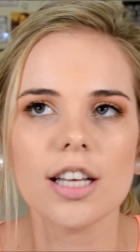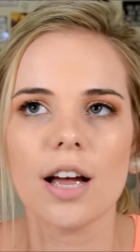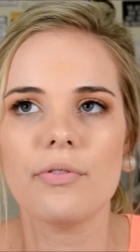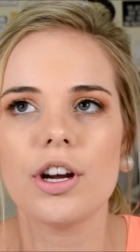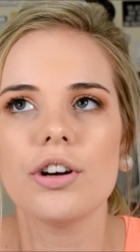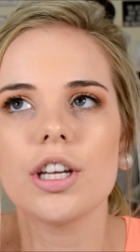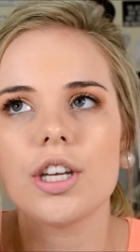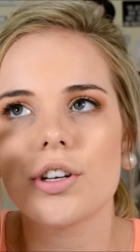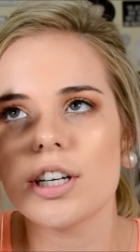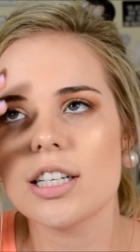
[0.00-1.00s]
So I'm very
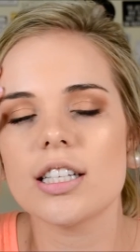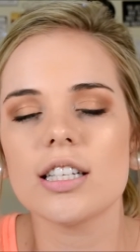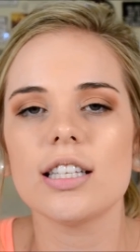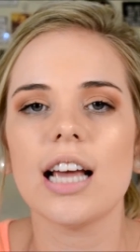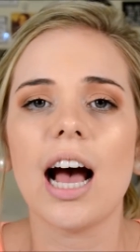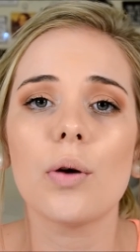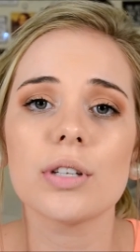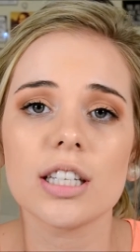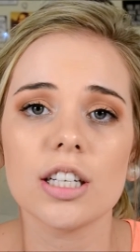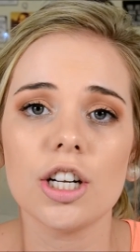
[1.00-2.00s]
curious to see how
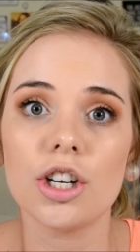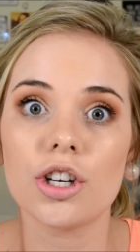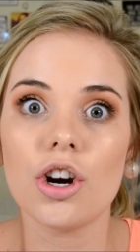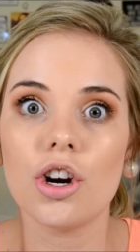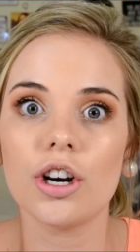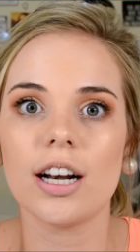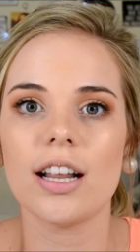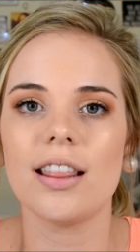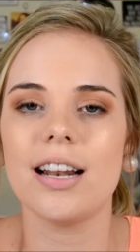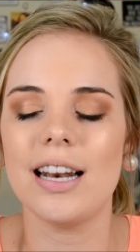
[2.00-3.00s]
it's going to look on
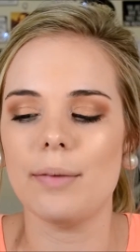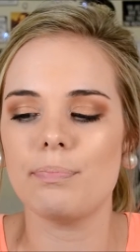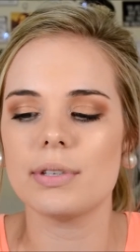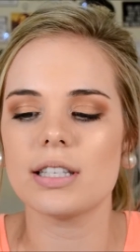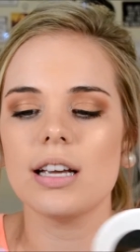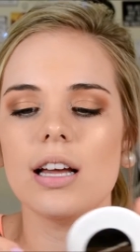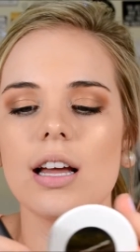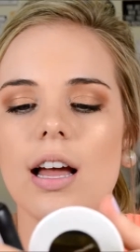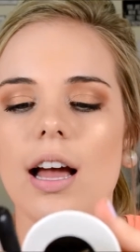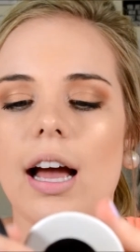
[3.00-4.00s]
the lips
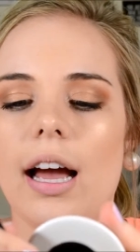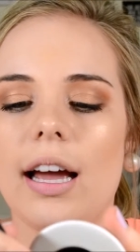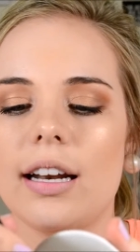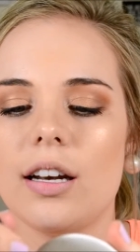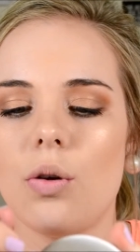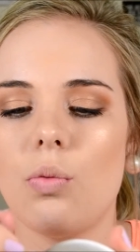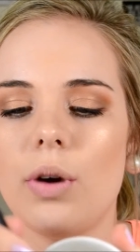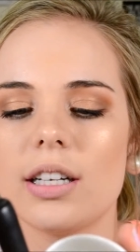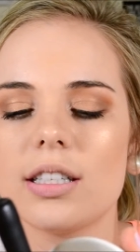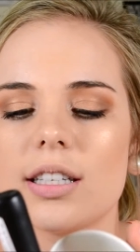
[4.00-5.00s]
and
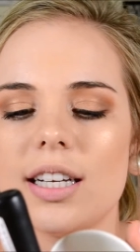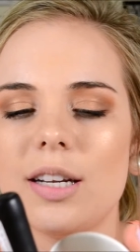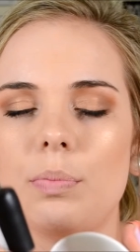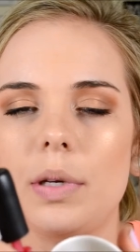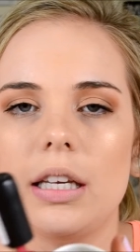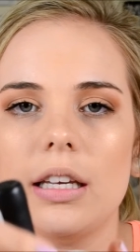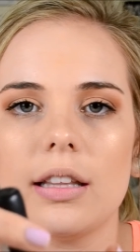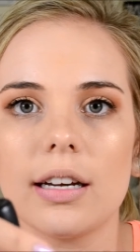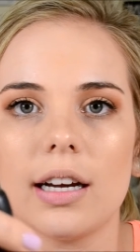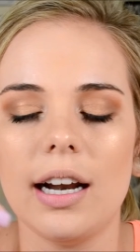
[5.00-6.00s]
what's going to be
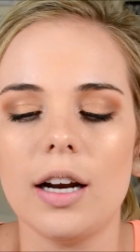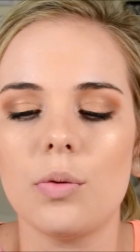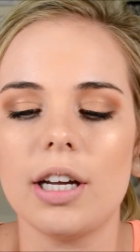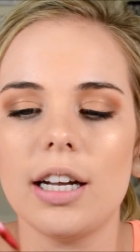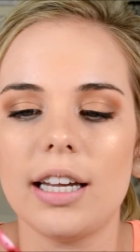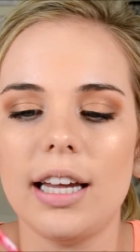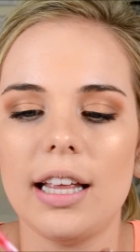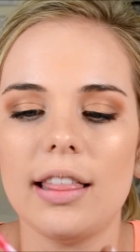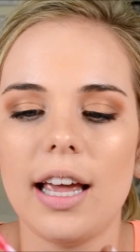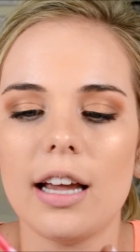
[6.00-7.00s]
the color we're going to
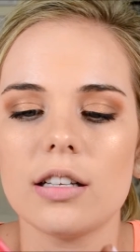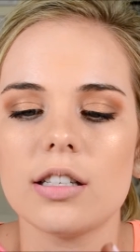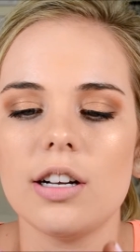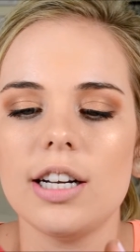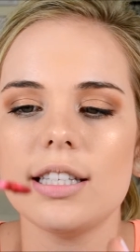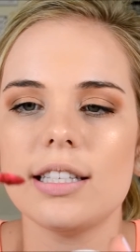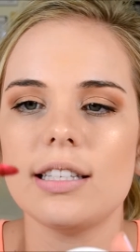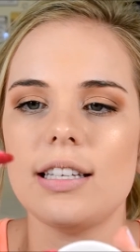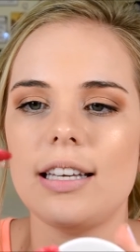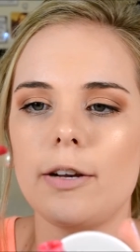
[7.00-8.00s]
get there. So let's
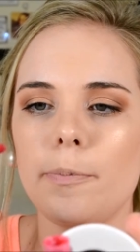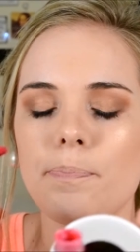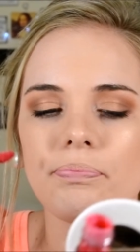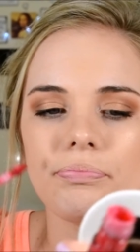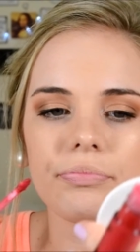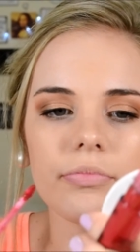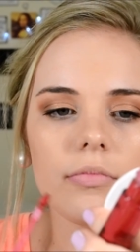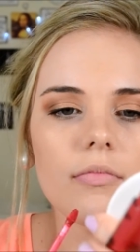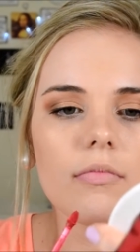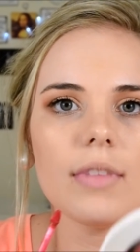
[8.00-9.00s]
see
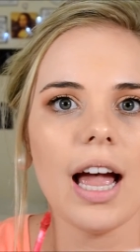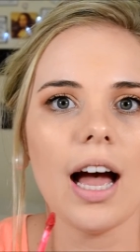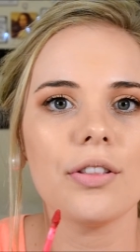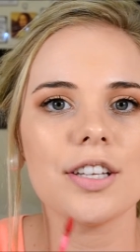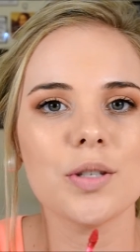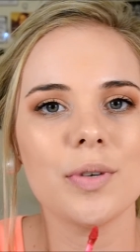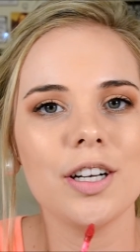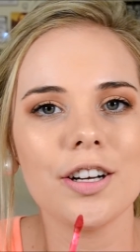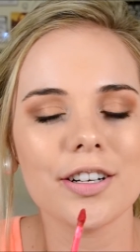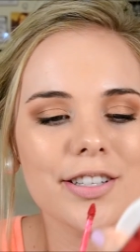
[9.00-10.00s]
how this
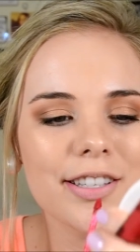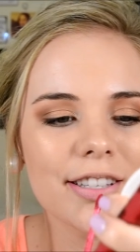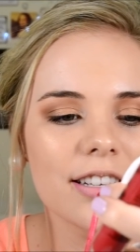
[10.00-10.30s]
one looks.